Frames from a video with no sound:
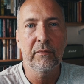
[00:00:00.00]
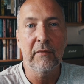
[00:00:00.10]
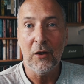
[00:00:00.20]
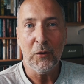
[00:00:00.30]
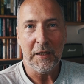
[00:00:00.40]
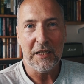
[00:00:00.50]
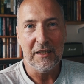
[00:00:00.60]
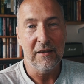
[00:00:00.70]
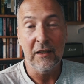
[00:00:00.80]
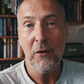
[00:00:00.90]
They don't like
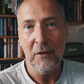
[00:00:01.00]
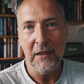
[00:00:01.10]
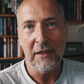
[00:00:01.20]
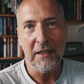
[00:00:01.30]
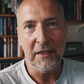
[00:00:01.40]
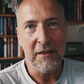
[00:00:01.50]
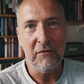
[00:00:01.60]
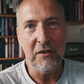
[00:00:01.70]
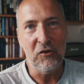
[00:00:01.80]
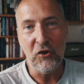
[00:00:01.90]
his, they don't like the cut of
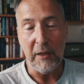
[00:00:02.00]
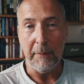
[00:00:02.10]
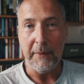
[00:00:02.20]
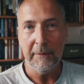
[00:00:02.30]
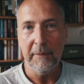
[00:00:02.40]
his jib,